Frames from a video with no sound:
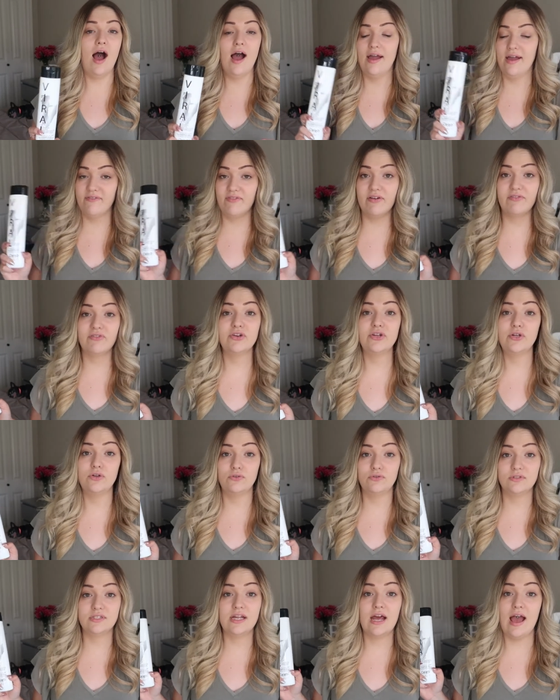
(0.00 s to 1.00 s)
I have ever
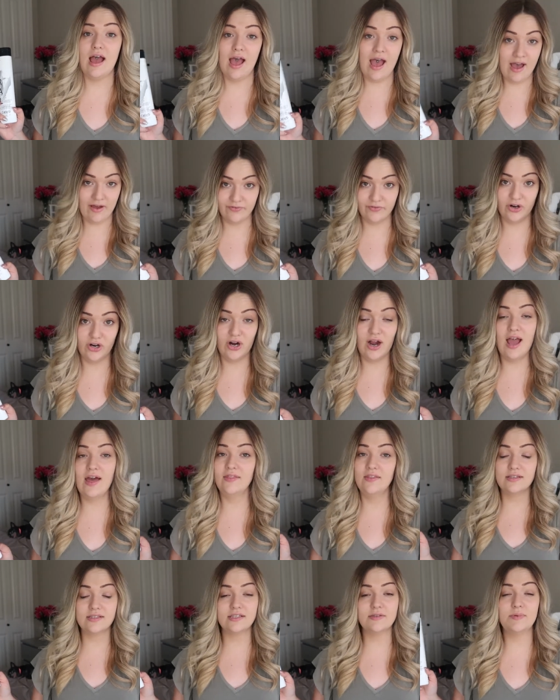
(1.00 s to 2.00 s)
used ever,
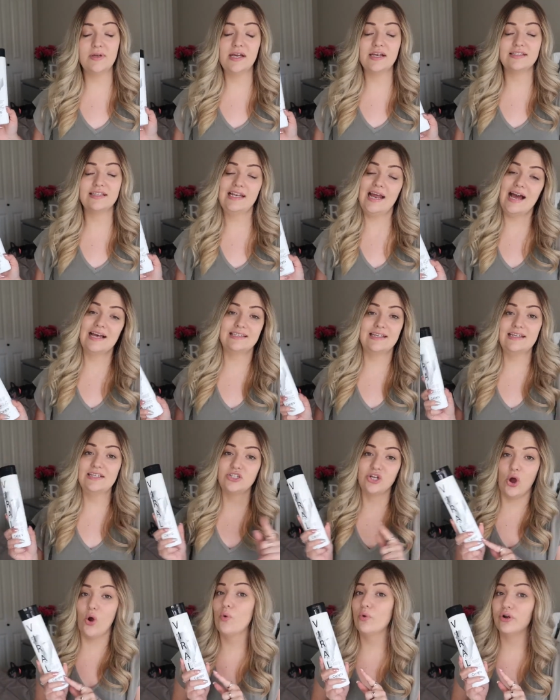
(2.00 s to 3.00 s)
and this is because it has a
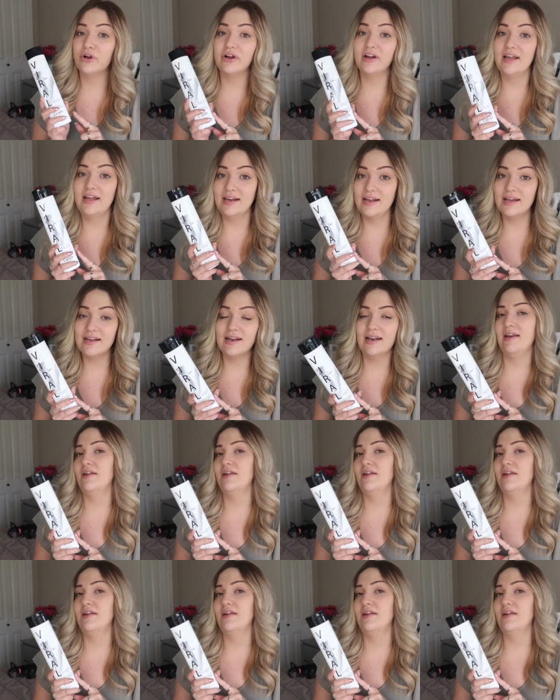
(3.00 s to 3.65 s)
toner in it,